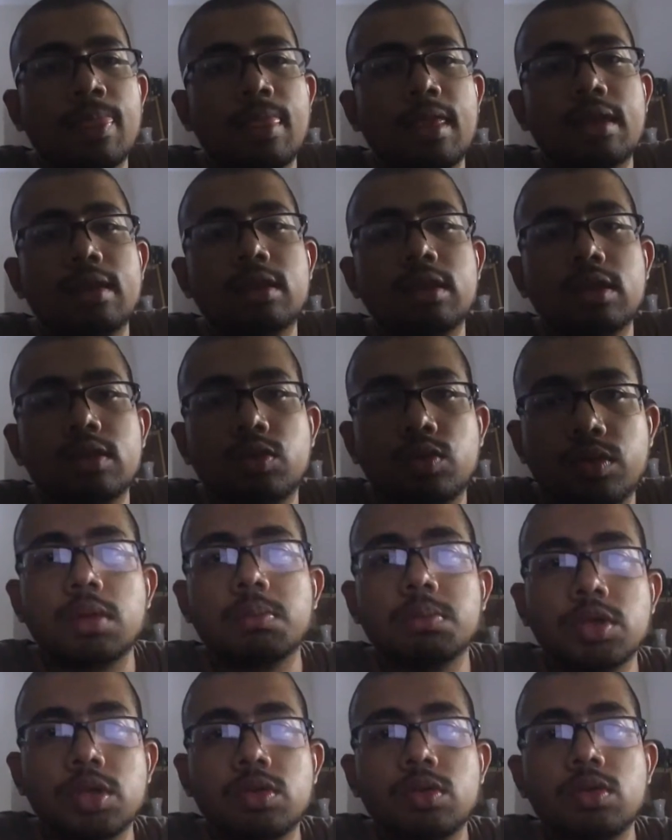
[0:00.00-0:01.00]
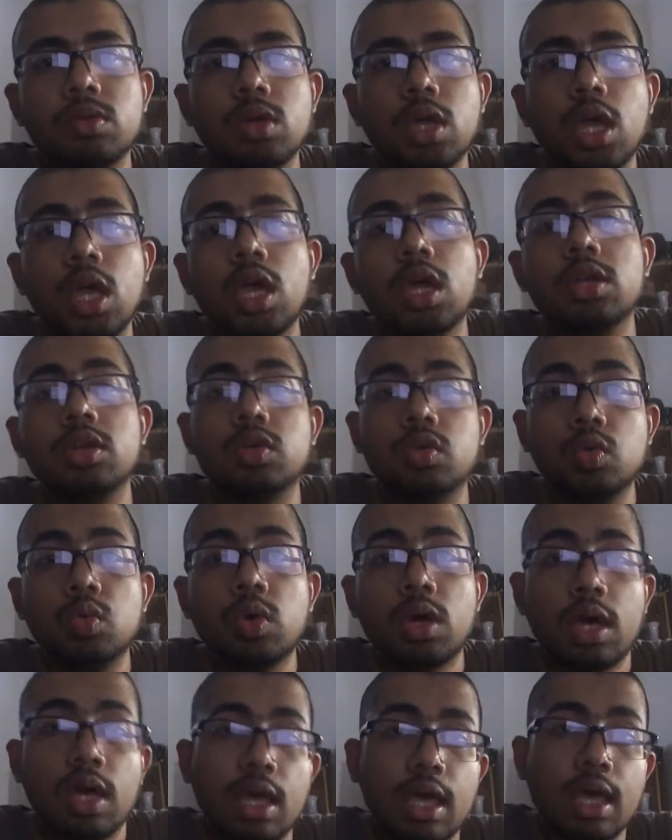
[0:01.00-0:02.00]
at computer,
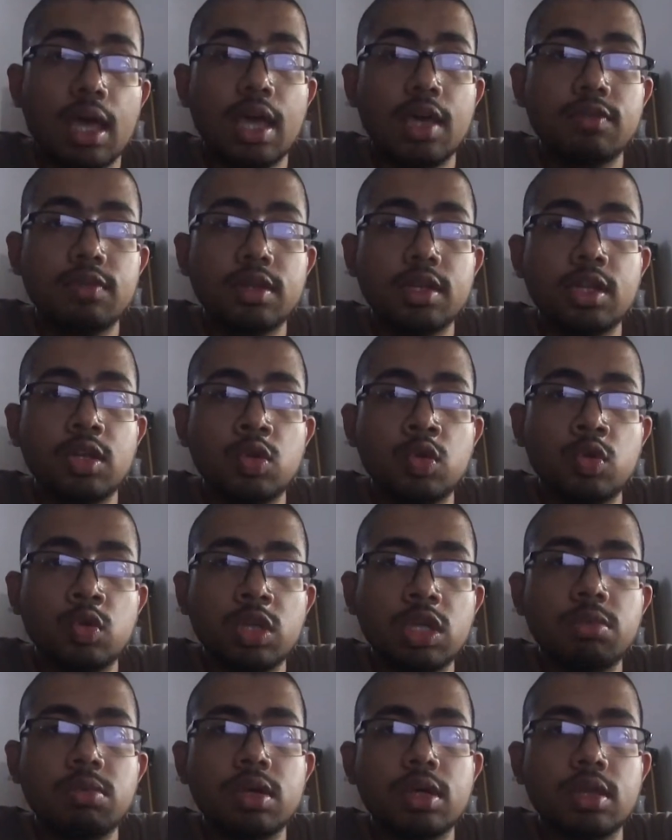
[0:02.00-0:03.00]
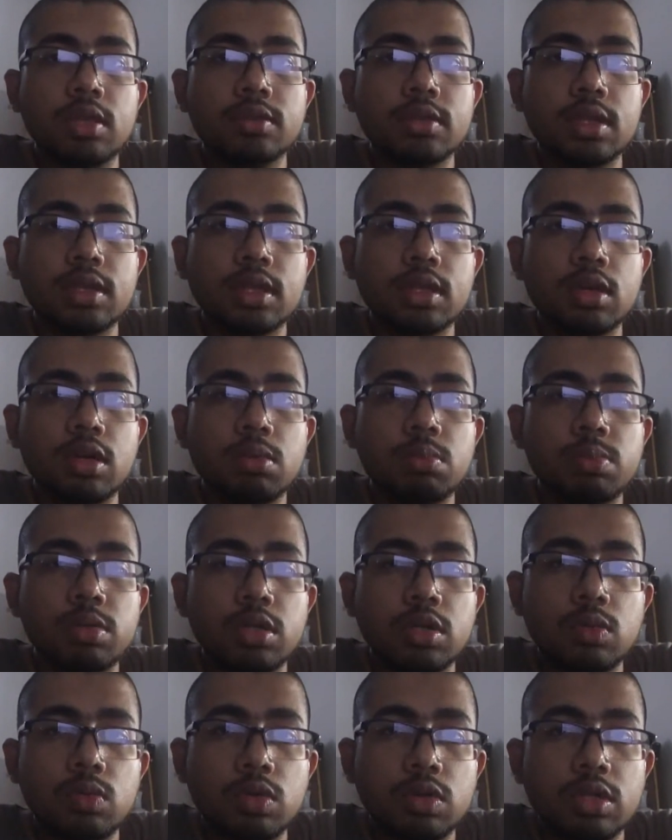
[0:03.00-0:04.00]
do I have any new emails? And the
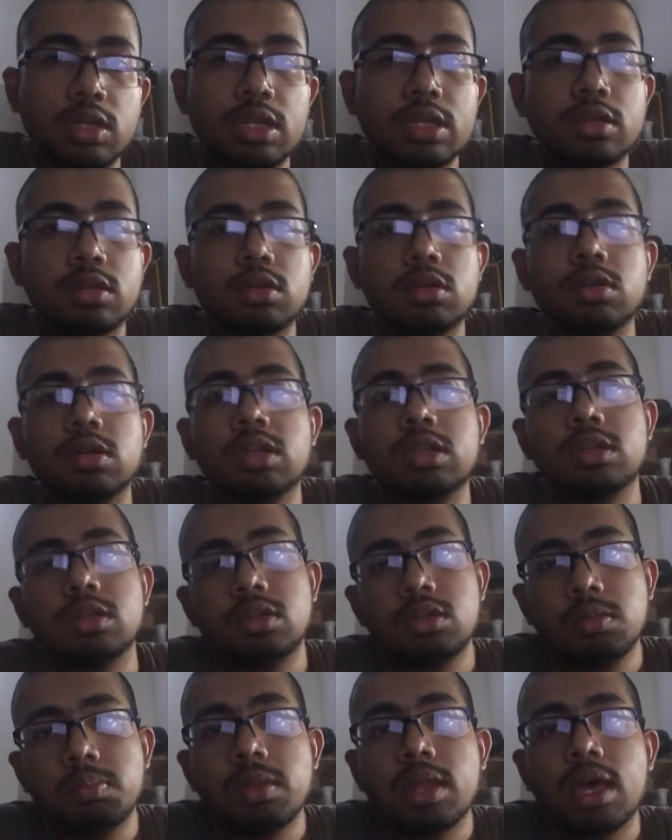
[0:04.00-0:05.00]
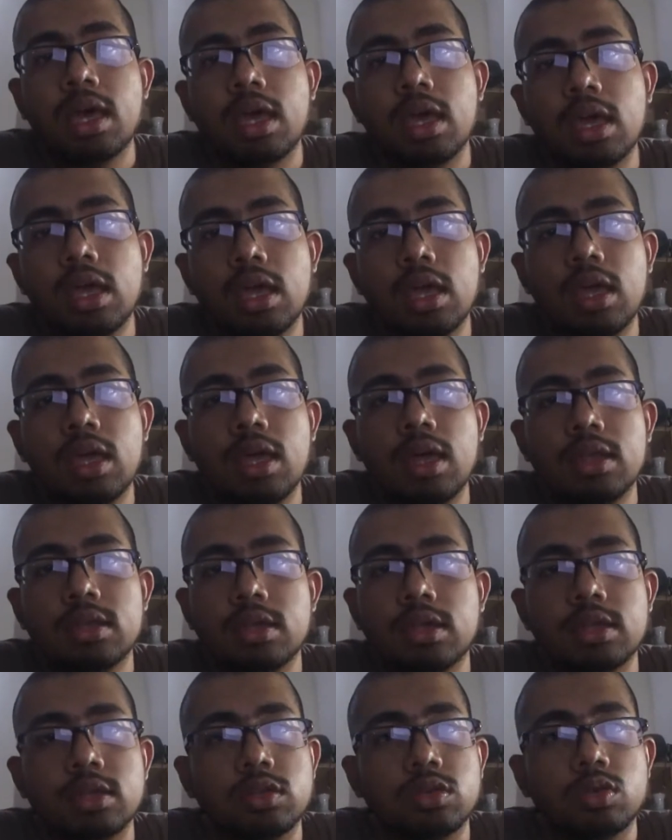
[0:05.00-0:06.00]
computer would in reply
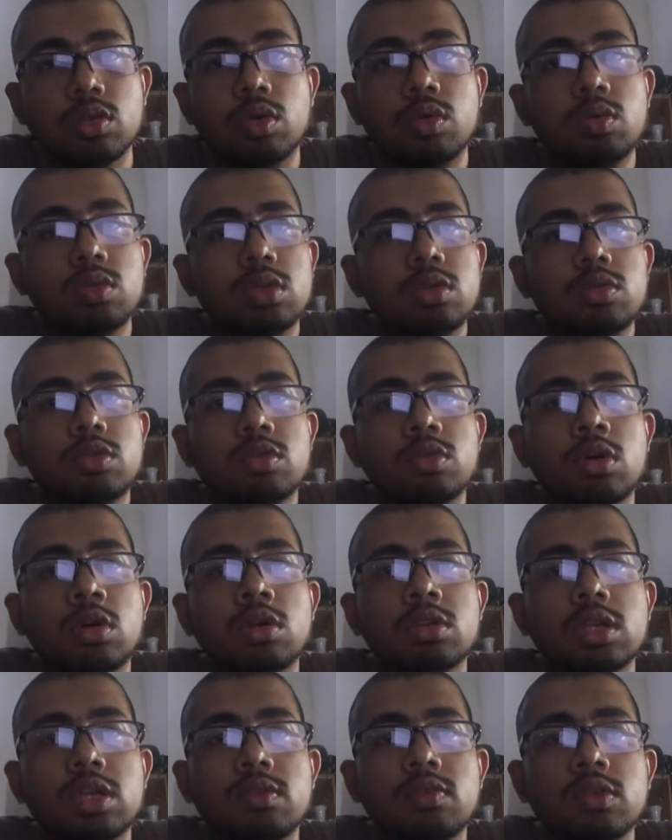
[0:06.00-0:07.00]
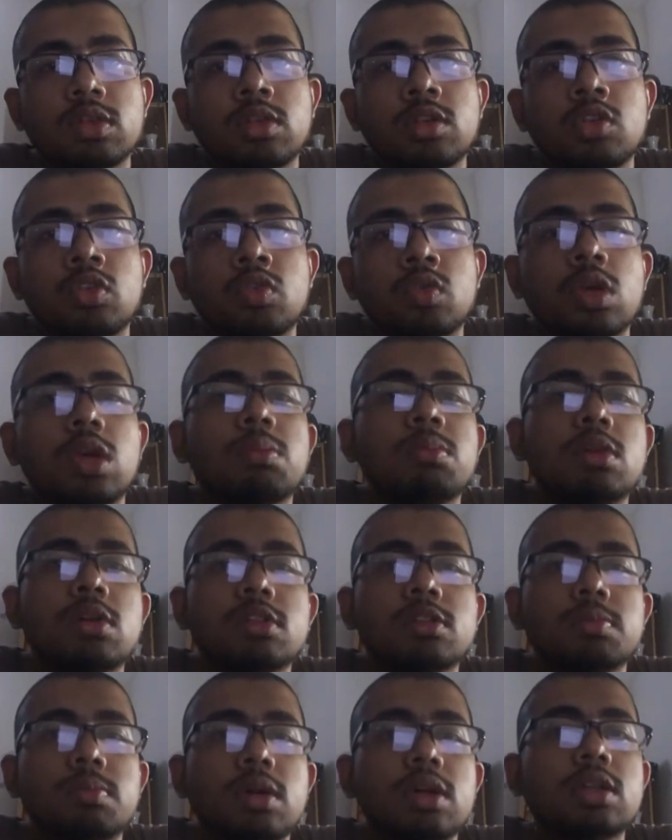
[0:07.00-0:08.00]
that no, you do not have any new
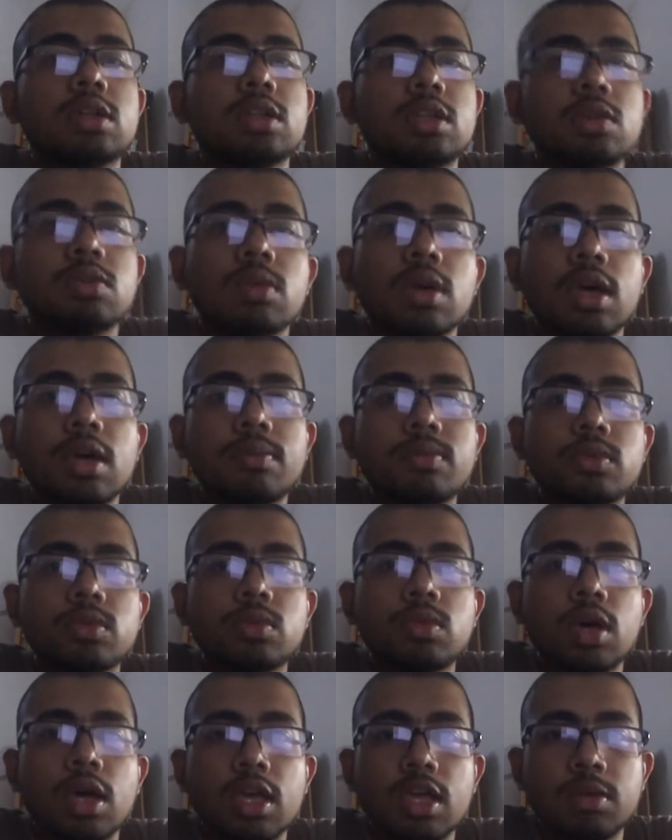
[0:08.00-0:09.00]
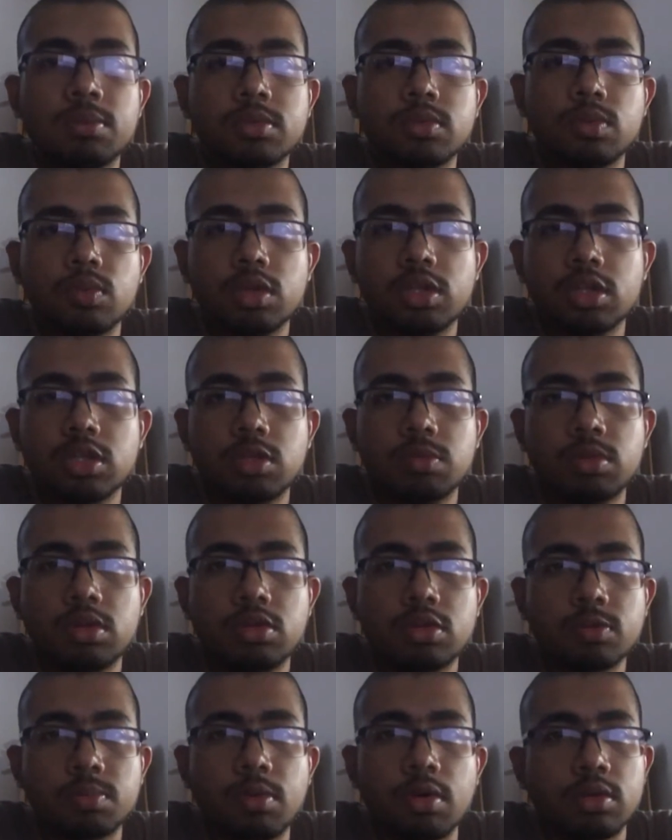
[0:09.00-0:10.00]
emails, but you have two IMs waiting to be
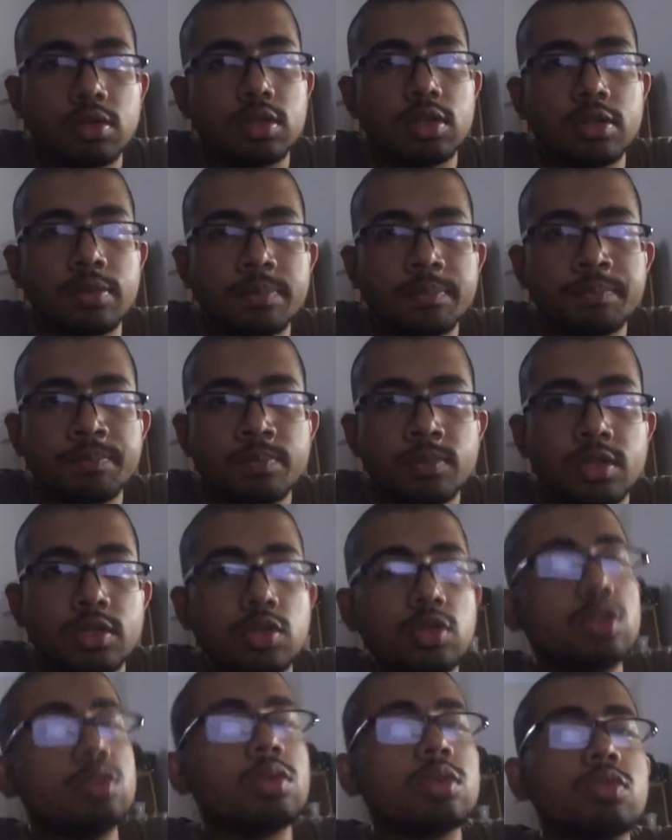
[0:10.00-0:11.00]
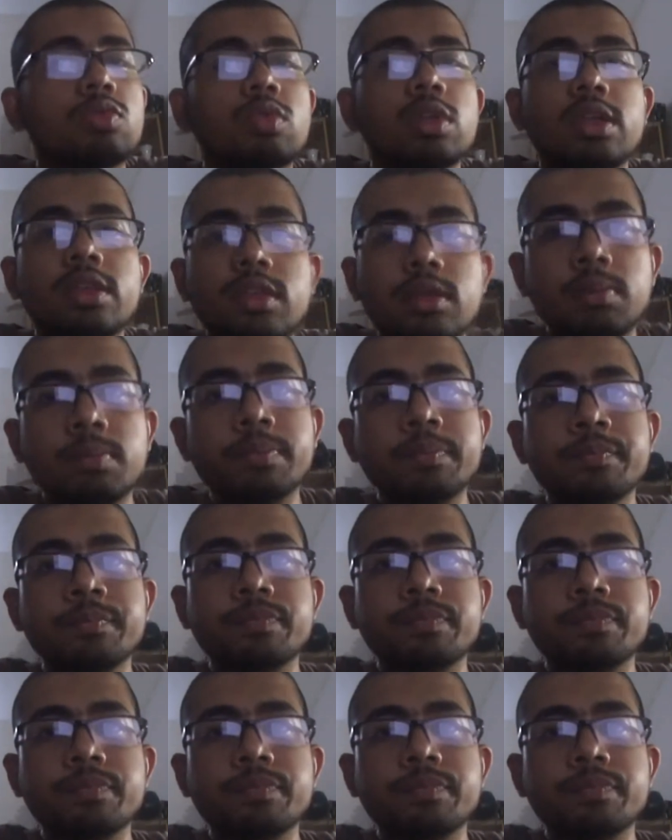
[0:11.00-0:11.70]
responded. Do you want to read them?